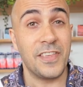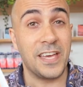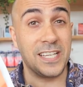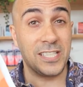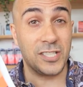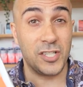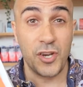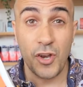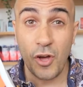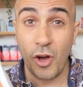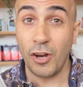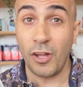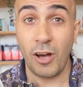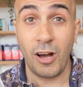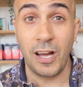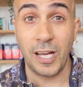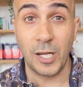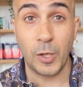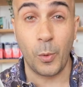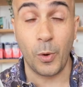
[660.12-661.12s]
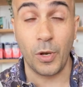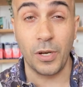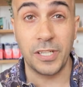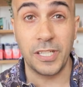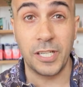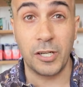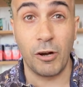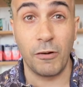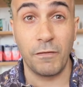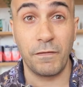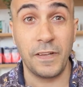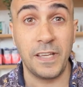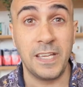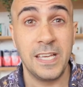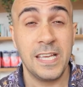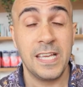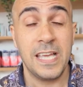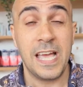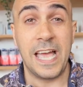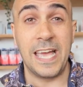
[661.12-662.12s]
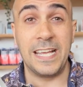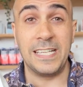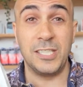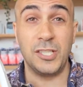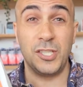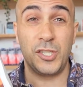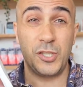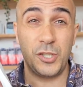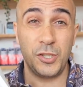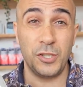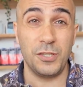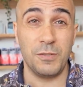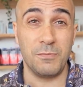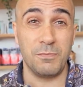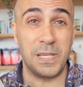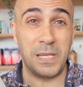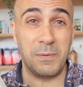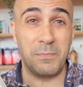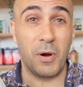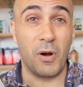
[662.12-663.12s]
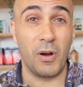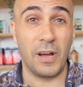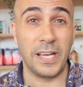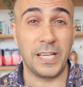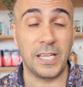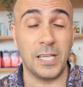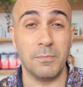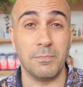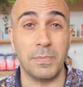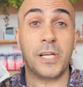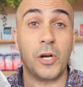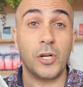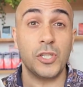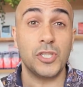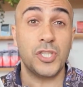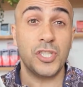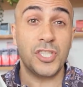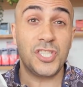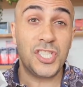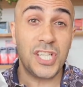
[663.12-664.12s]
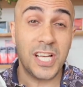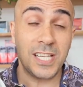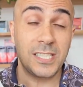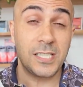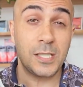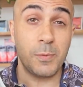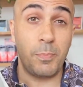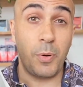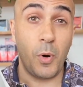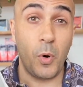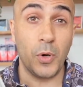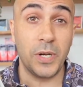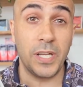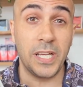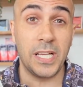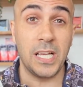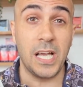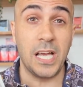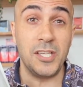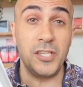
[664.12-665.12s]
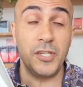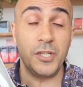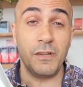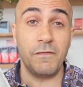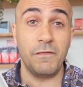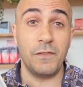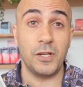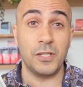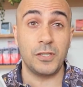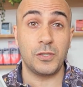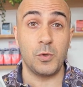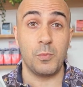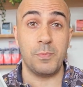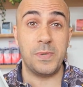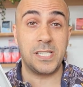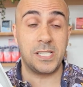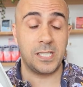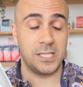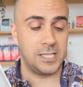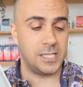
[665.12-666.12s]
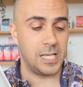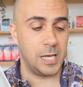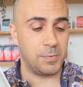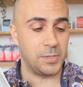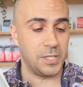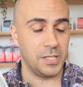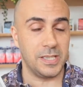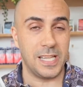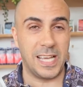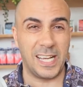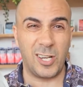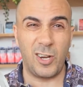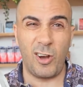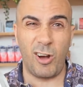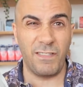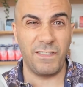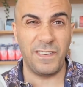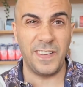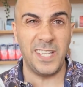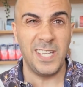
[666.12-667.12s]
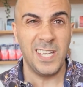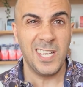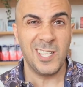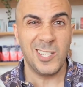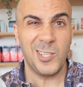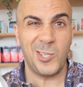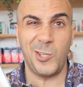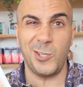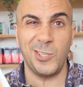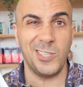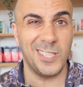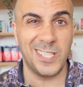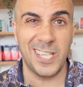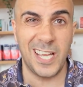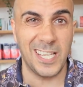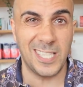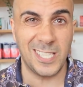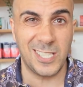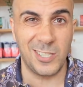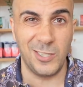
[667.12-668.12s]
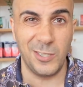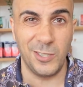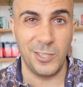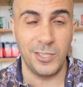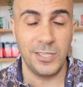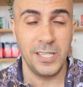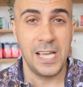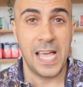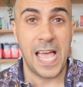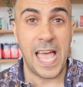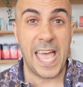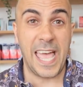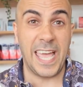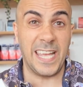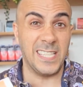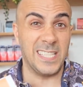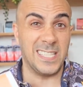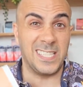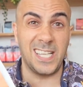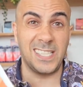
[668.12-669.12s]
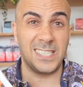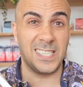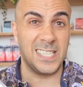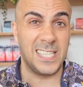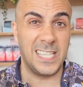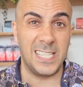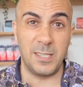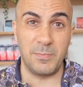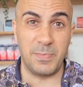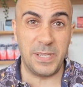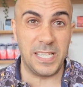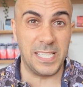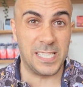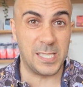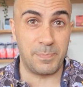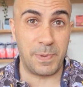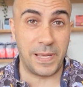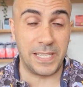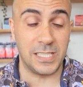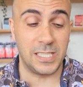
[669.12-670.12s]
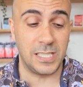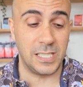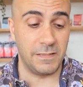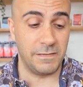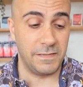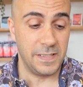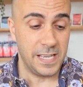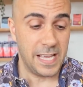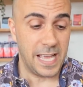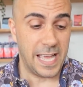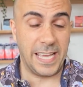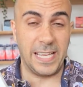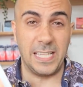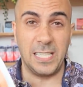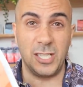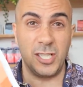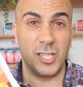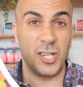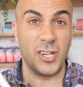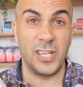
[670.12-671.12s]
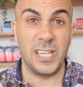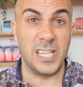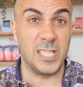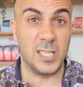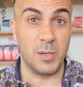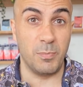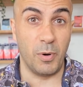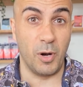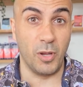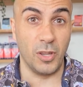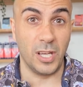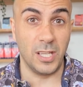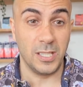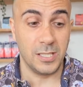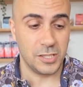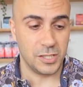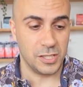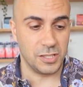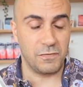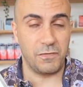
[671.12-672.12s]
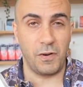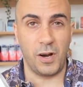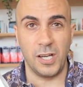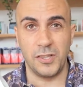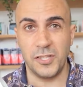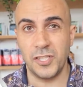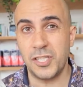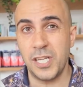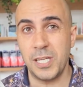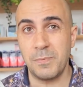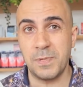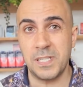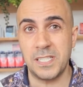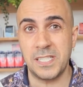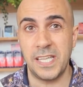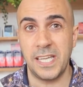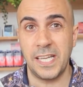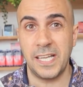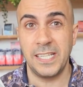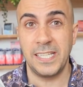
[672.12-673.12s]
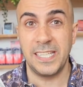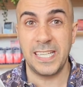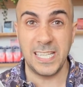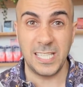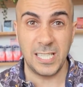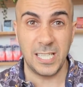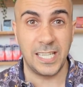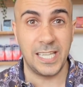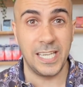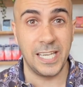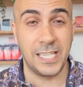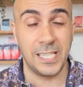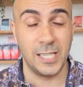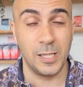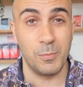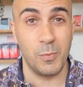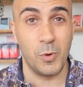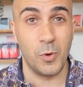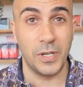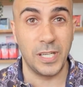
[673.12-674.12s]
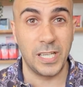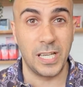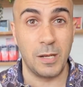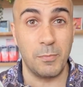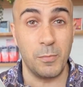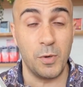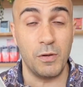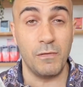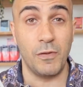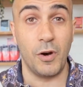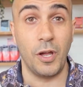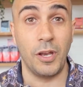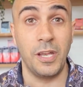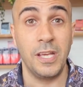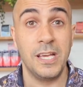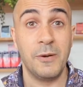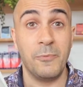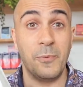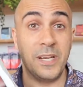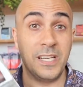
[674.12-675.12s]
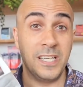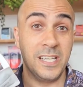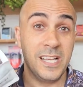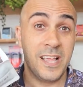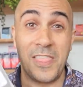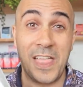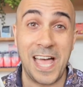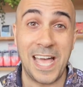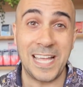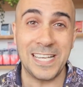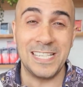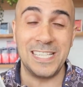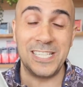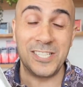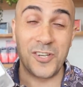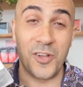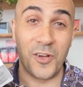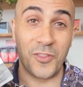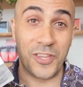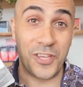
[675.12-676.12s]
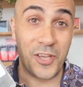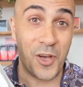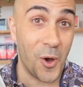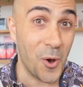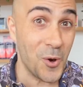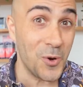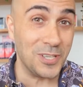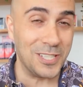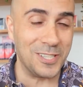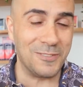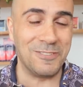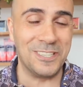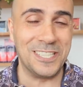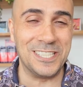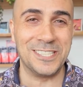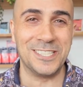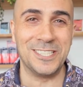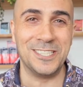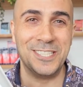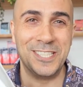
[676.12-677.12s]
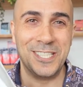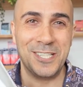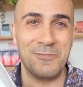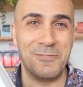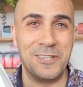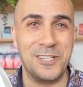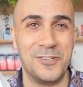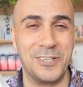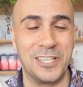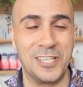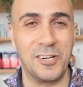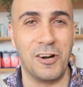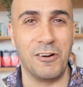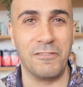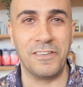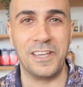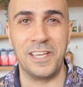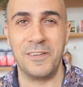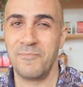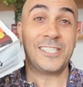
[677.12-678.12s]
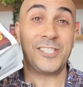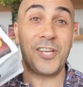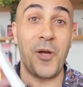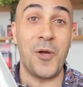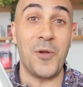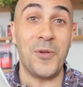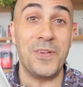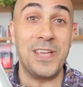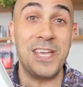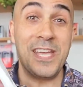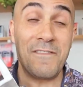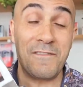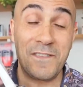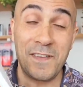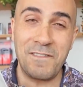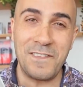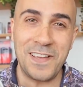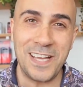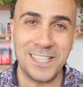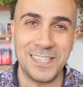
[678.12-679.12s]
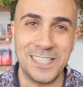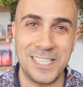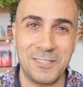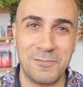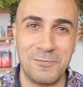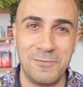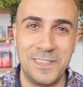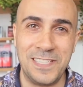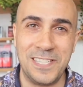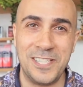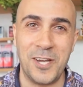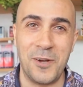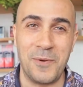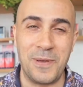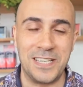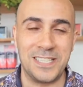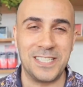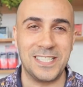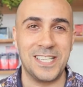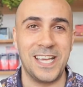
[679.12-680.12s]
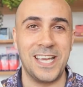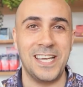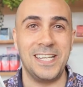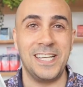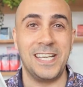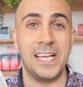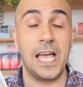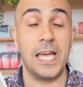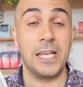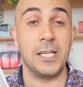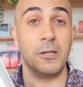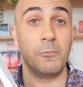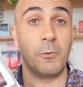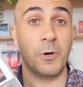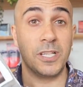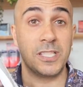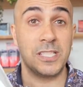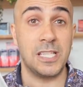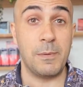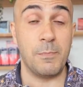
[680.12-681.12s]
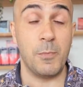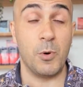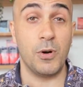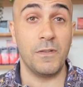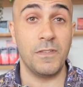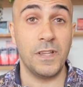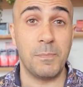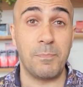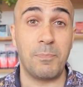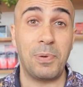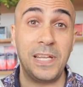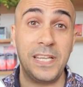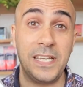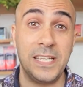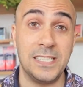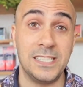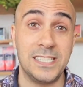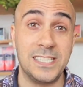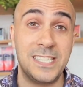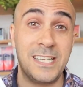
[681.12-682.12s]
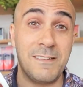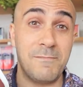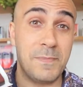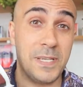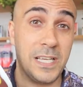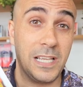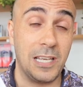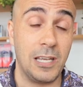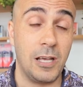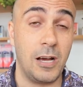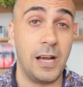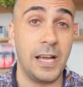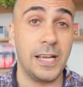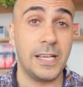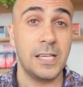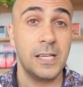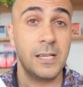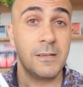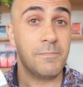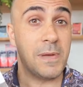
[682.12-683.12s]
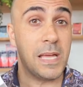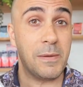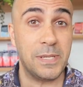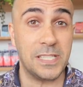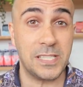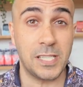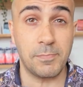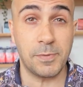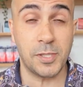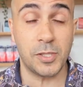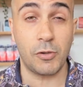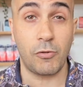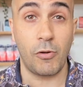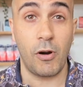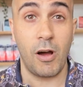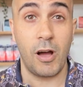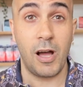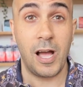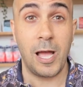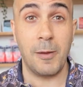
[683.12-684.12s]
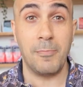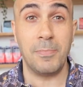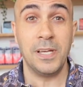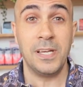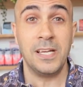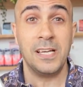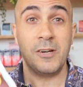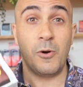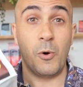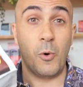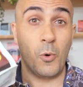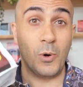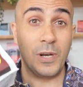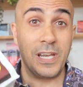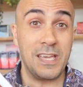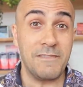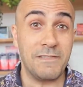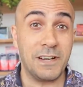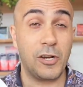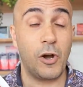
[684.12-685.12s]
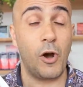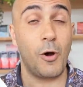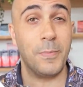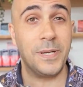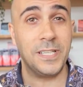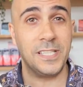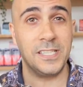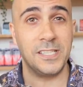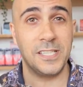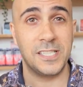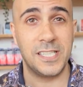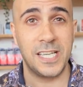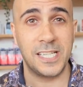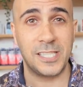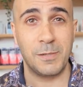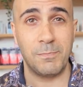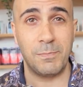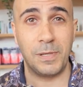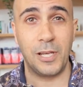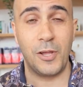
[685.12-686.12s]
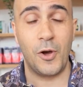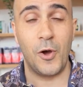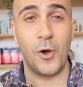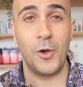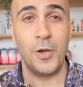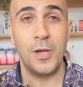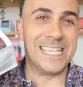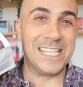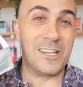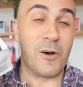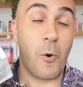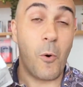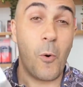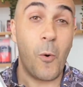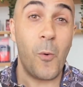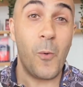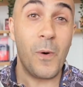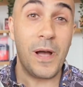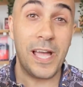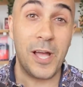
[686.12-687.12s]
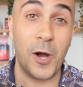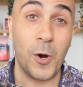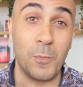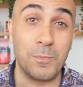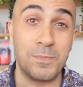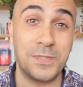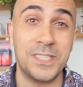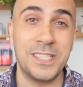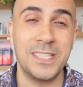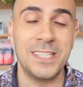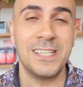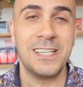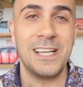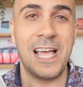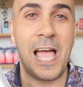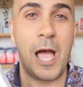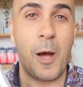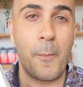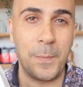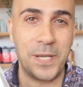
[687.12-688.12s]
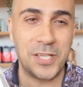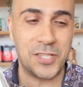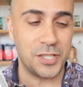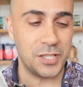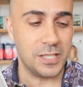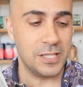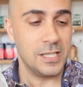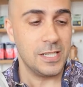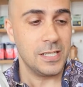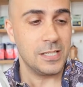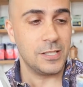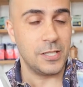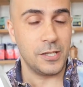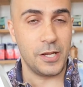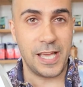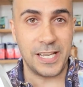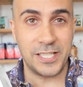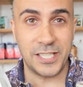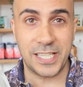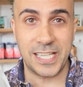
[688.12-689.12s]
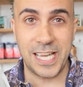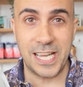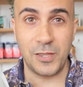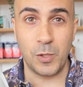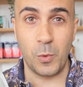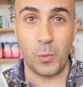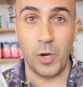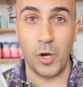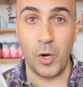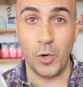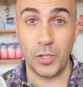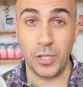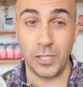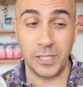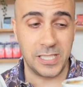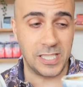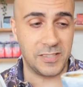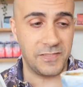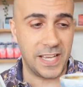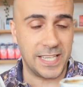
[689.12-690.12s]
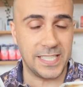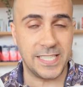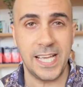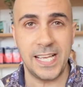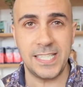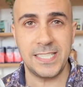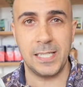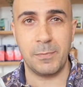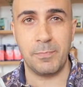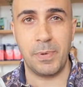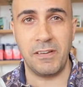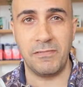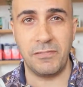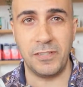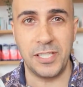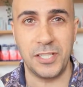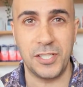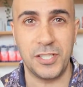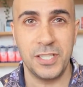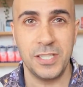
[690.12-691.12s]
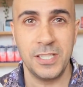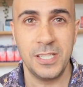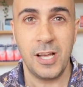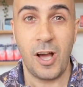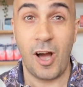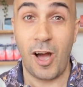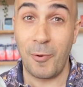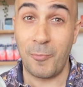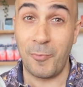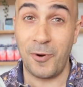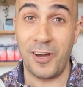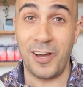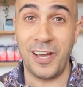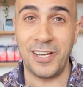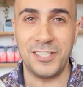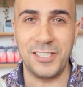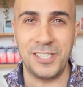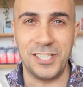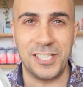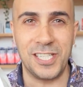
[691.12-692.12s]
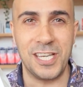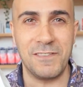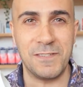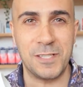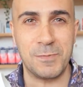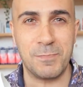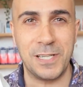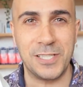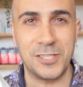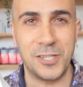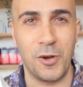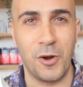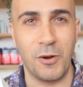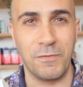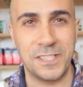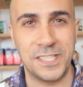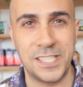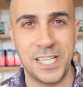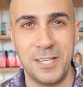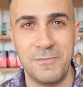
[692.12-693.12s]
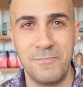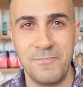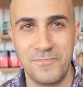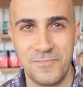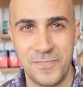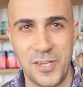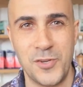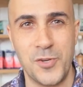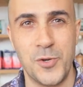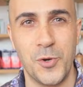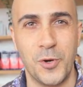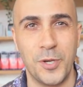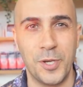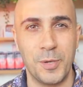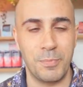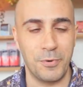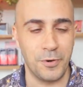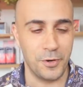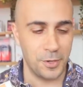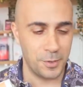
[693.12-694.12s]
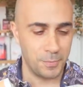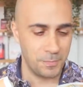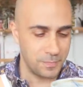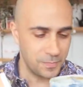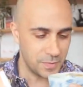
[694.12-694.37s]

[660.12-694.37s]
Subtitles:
that it's not high quality coffee and you shouldn't be buying it because you're just supporting a universal misconception that coffee shouldn't taste good and it doesn't need to be expensive and you don't need to bother. Just find the cheapest thing, get your kick in the morning and move on, when that is not the only reason we drink coffee. So if you found this video entertaining and you want to see more of it, please give me a like, maybe subscribe, or leave a comment in the section below. It all helps our mission to educate the world on this fantastic beverage. I'm Ryan, your Chief Espresso Officer. Enjoy your brew.